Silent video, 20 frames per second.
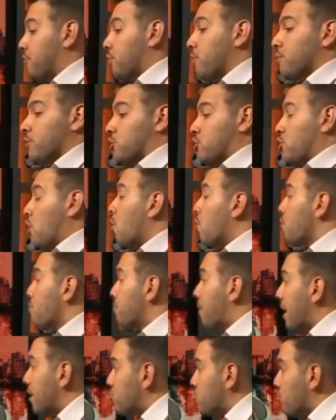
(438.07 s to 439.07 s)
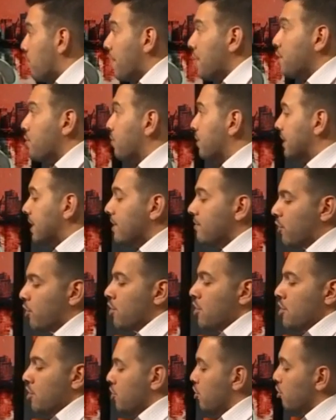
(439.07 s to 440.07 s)
if they're a starter by trade or
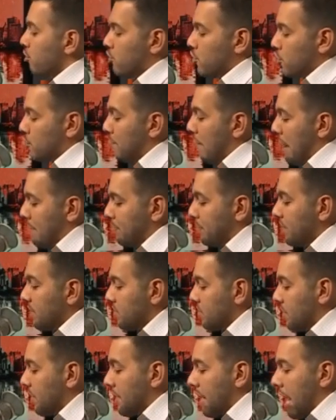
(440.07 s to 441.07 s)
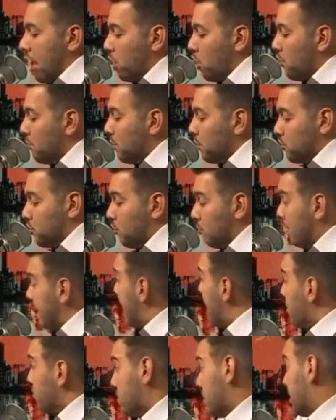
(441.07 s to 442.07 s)
reliever. You're just mapping this thing out almost
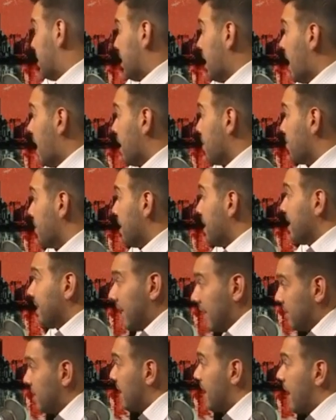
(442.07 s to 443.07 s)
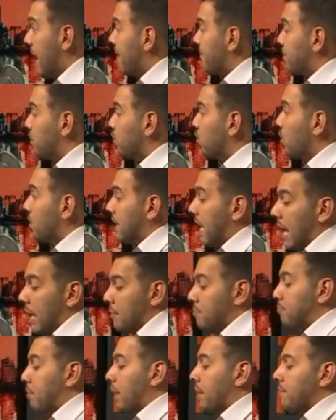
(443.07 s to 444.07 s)
3 outs at a time. That's how you have to look at
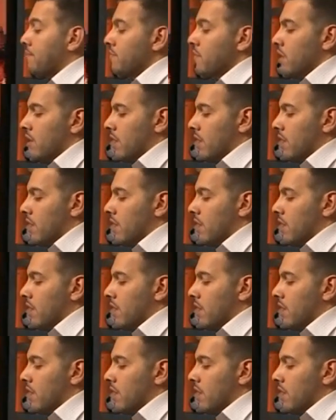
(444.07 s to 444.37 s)
it. But